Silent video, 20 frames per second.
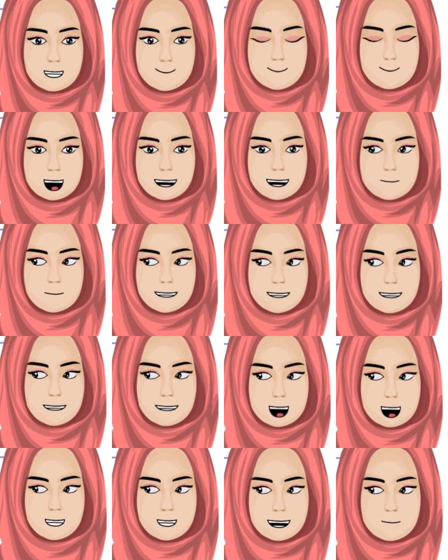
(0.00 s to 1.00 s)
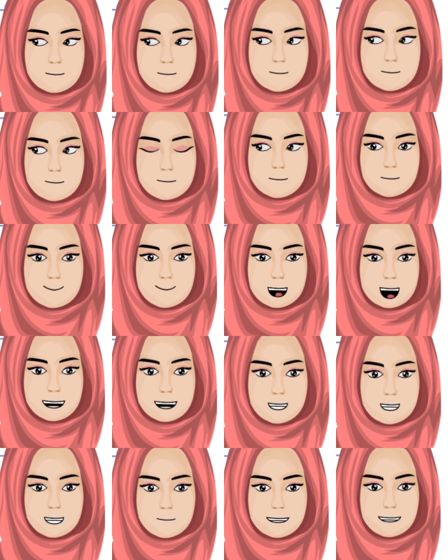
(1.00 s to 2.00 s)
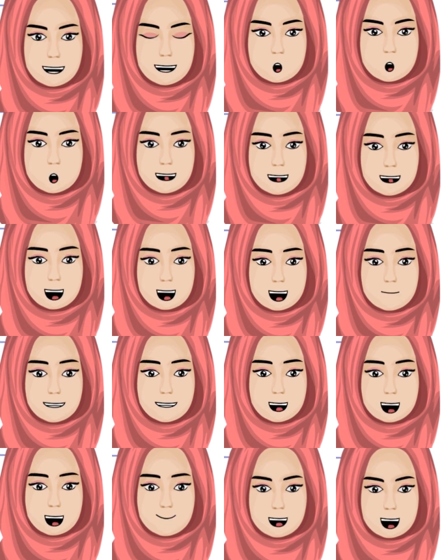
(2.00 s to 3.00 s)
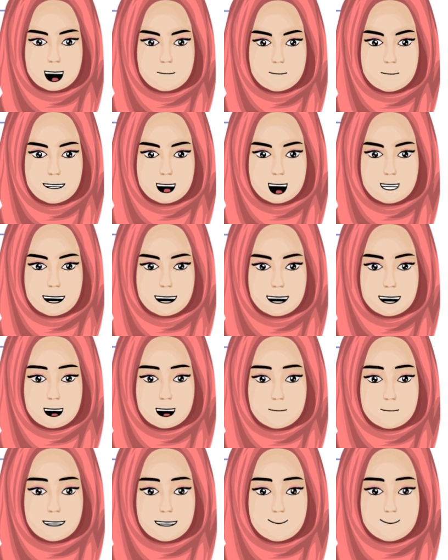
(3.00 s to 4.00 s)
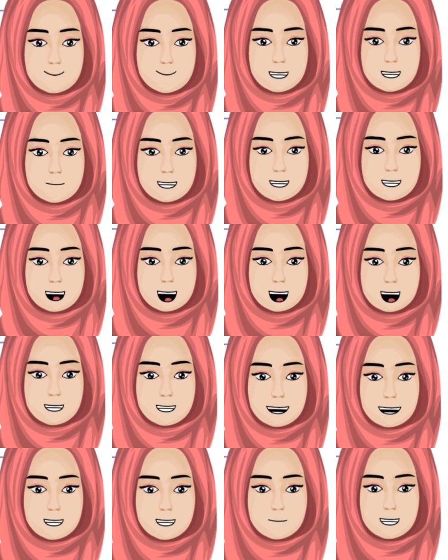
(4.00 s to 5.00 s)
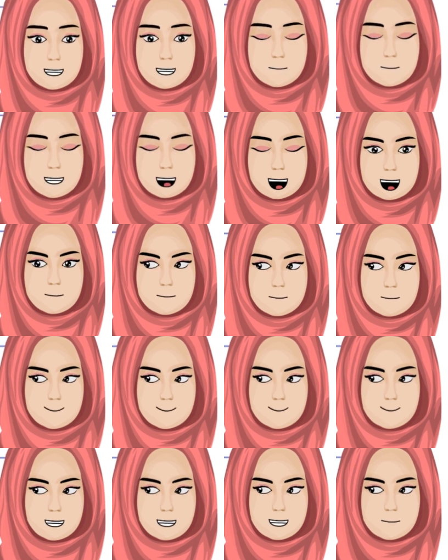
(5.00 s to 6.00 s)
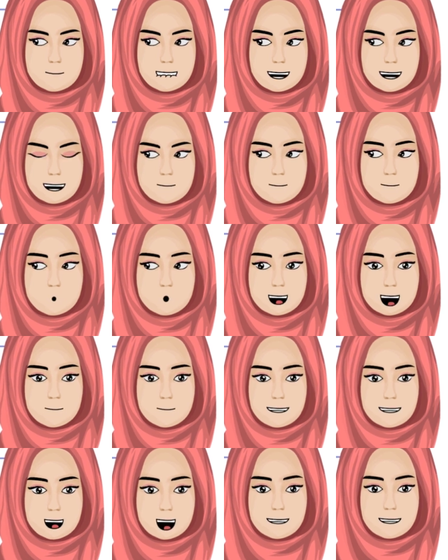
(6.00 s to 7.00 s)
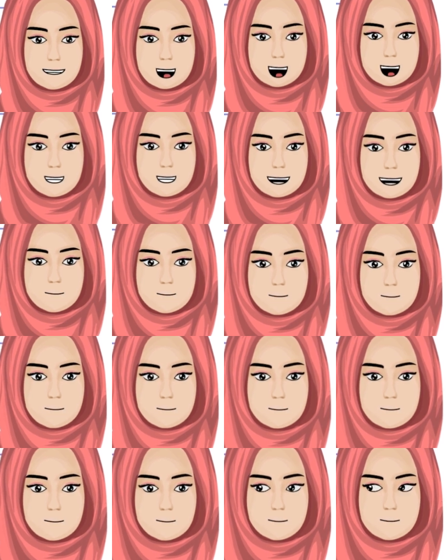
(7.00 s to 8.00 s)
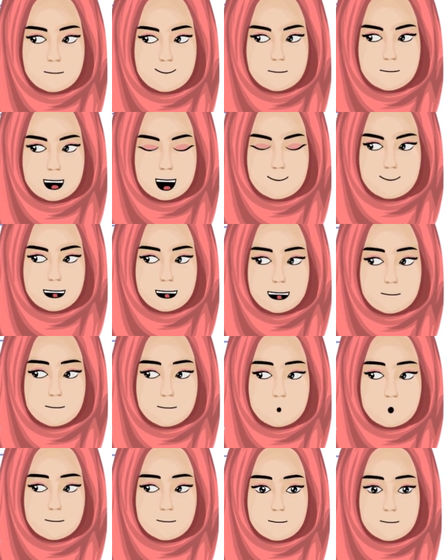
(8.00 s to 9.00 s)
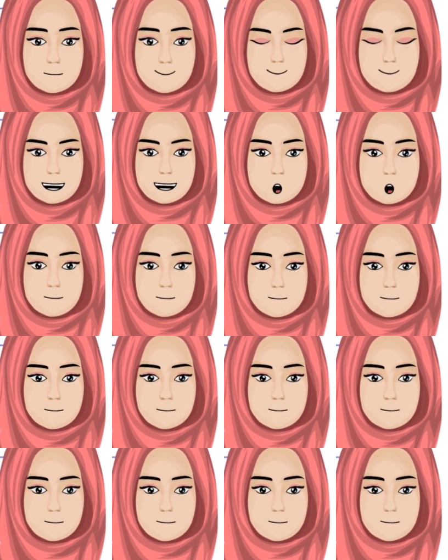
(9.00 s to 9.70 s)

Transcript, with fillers: the paranasal sinus. Now if this video is above 10 minutes, I would split it into two parts. But if it is less than 10 minutes, I'm going to, you know,